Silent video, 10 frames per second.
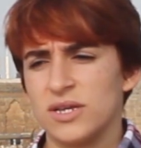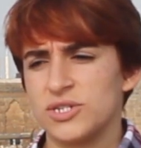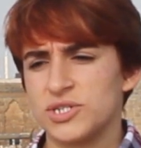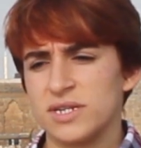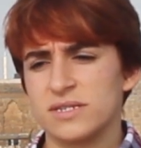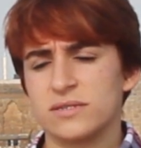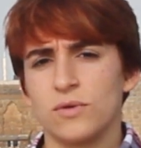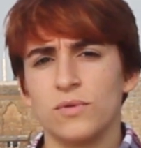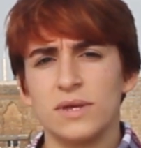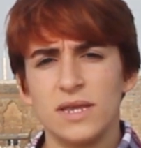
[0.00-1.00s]
She
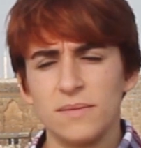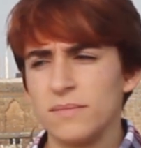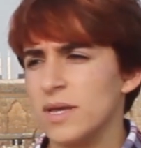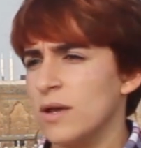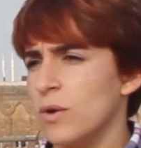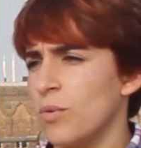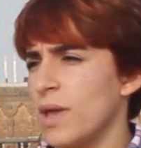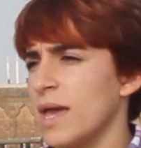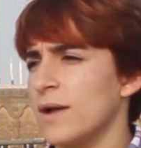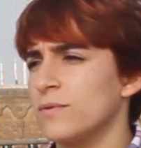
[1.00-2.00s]
saw him
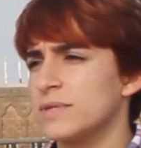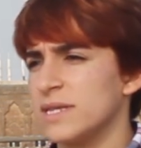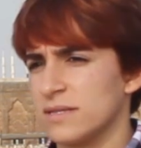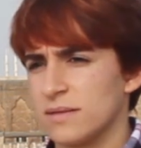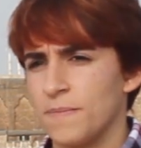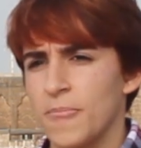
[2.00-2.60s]
we awdit.